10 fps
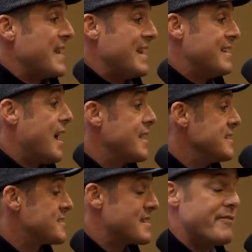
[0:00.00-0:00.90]
in
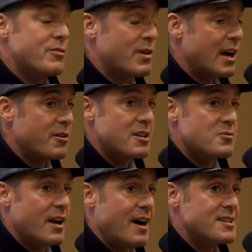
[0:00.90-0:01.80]
97 when I
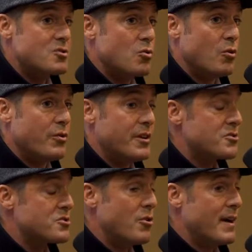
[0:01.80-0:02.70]
graduated high school,
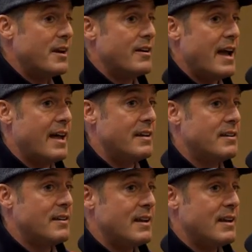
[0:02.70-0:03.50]
there's no internet,